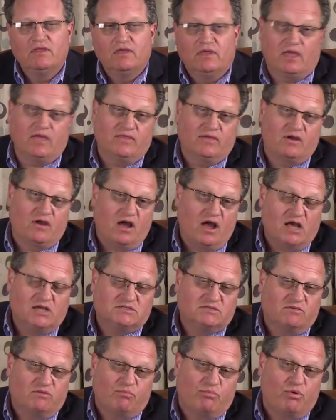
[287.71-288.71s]
Can the
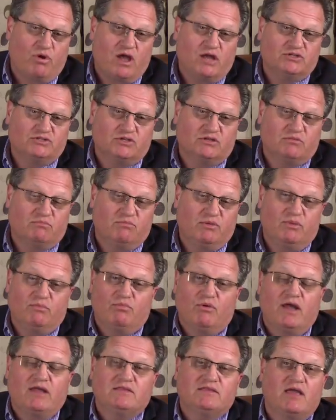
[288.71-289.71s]
cost of the project be
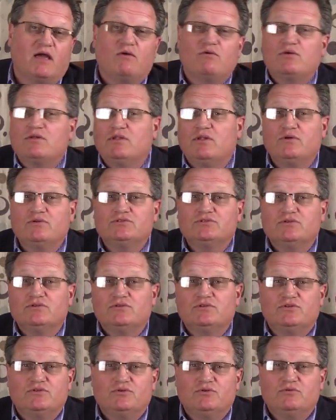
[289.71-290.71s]
brought down closer
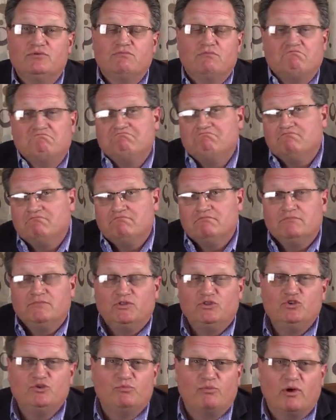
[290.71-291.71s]
to
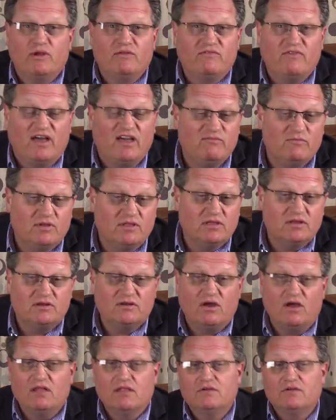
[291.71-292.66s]
$2.5 million?